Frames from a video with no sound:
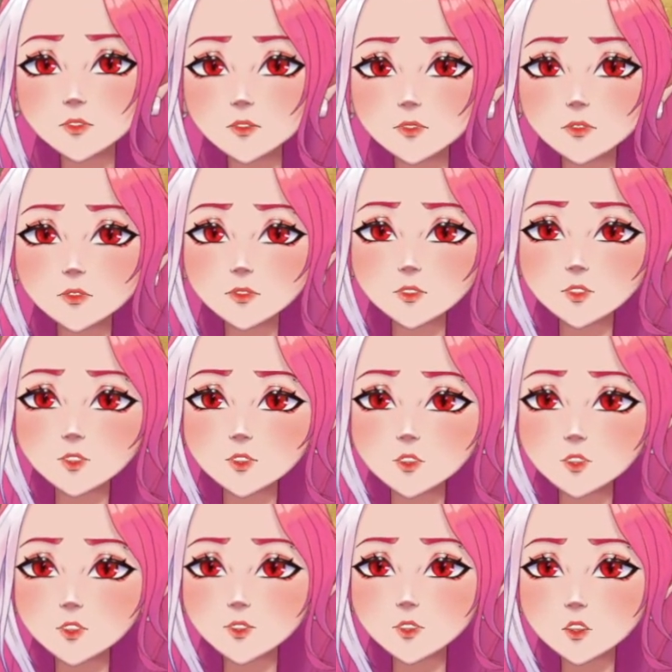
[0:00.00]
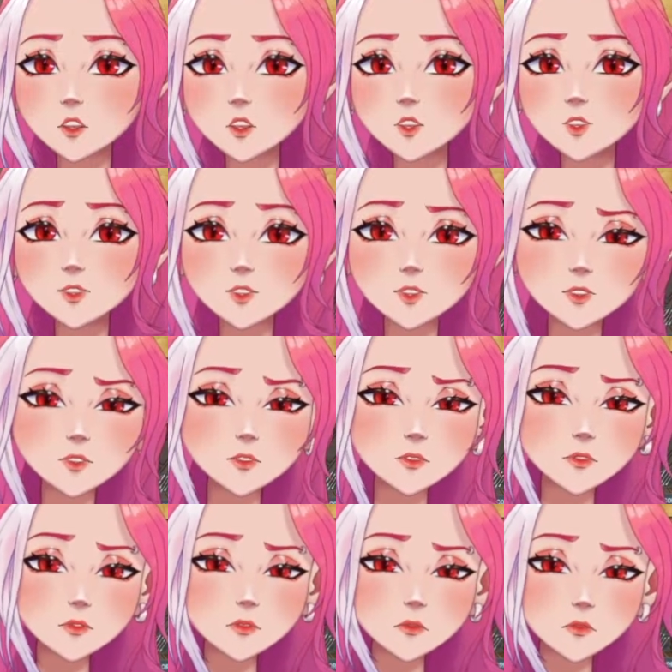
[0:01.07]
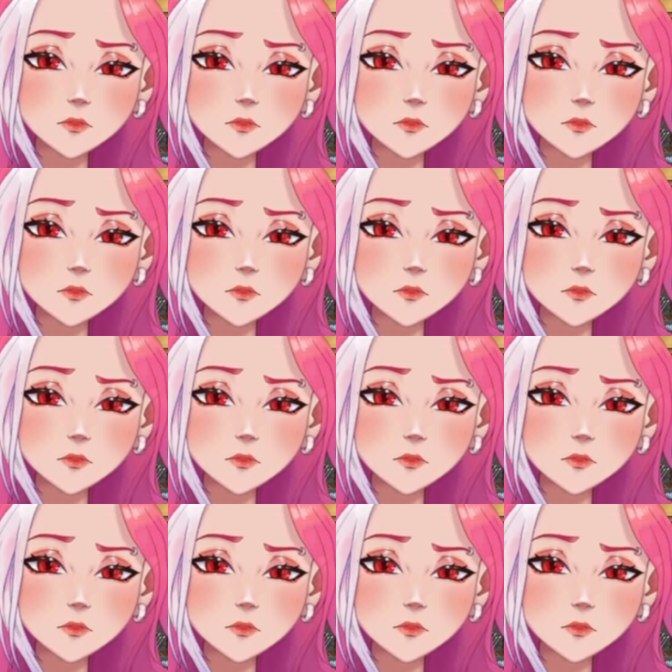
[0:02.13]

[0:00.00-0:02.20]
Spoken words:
And then we're gonna go over to